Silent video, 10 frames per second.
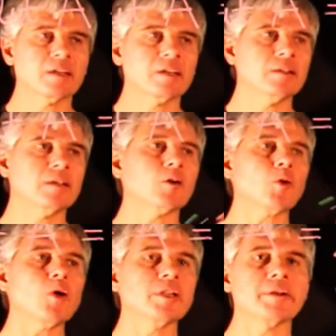a
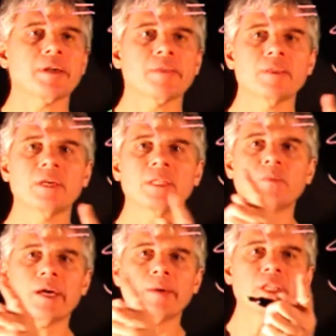corollary that
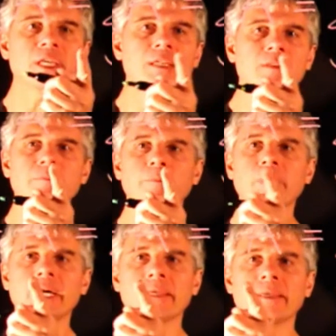we obtain
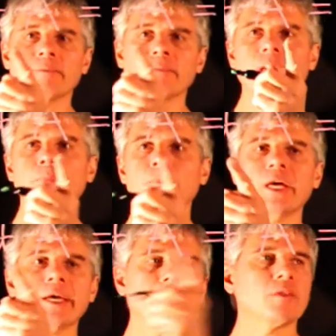by
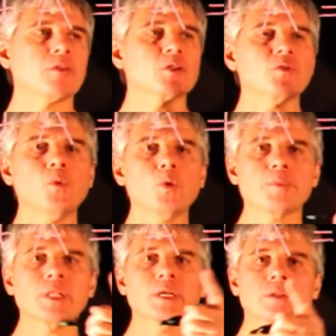applying this
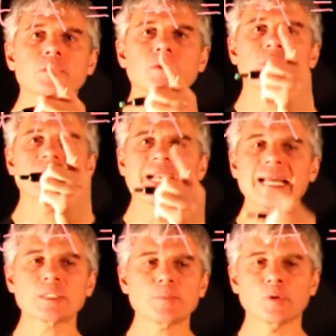formula to the
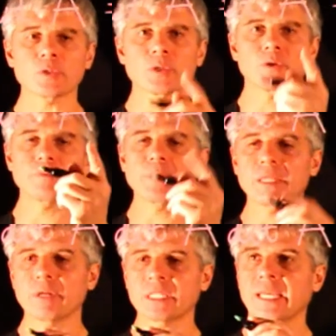transpose of
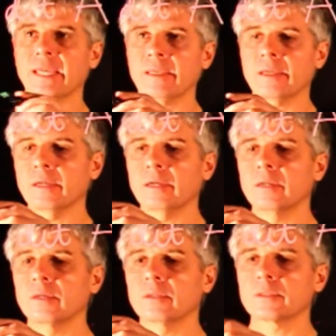matrix A.
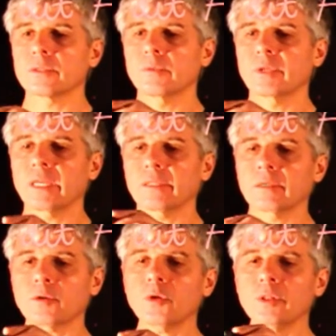So we get
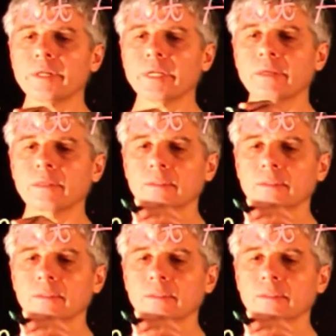corollary,